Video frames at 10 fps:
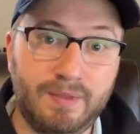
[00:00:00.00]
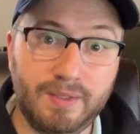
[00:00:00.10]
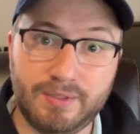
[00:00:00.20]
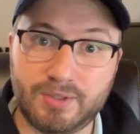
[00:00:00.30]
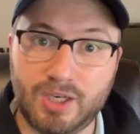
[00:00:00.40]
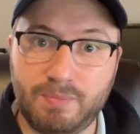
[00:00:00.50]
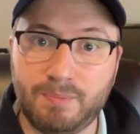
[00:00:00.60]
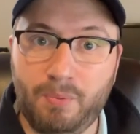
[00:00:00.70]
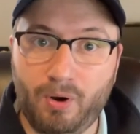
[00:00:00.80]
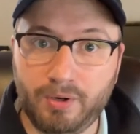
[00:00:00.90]
This is going to be
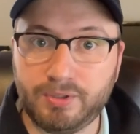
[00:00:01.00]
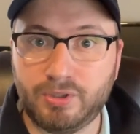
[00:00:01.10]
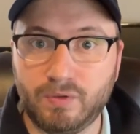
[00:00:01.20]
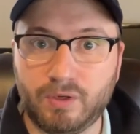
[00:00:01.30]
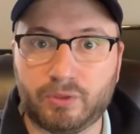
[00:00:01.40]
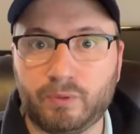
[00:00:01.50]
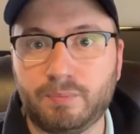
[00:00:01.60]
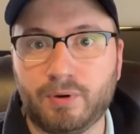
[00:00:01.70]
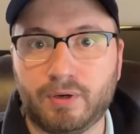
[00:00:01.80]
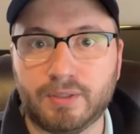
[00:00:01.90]
part 2 in a
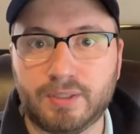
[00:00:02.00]
3-part